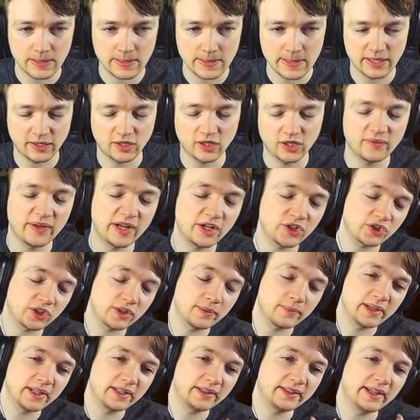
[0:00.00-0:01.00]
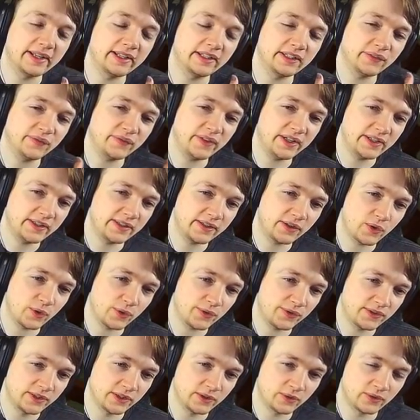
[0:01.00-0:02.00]
I could have actually made that defense
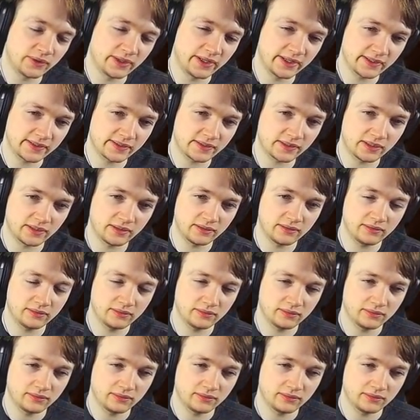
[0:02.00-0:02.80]
cost 0 next turn.